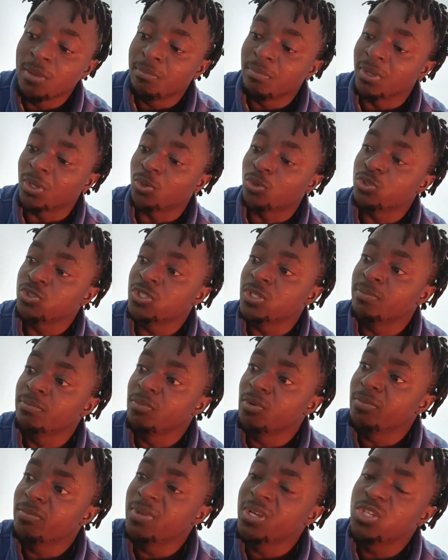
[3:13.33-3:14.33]
Because the
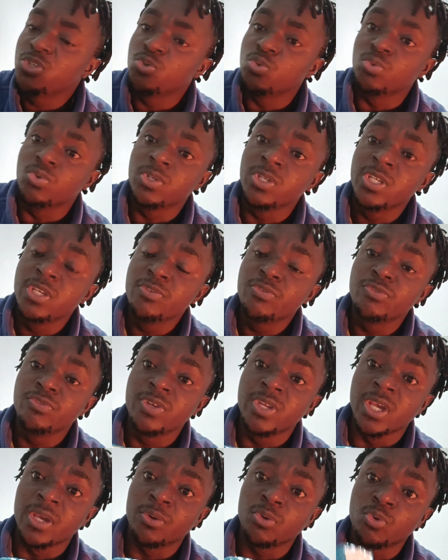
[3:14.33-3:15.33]
moment you
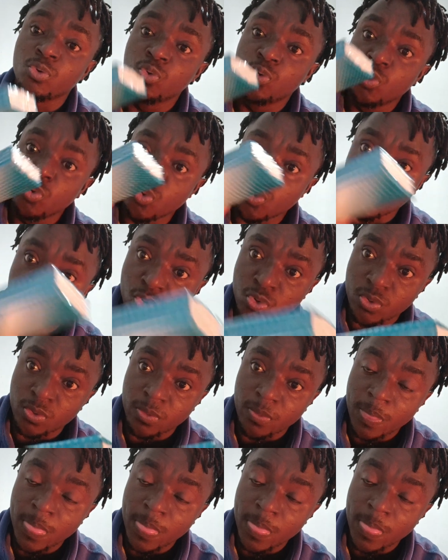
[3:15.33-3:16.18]
give them good,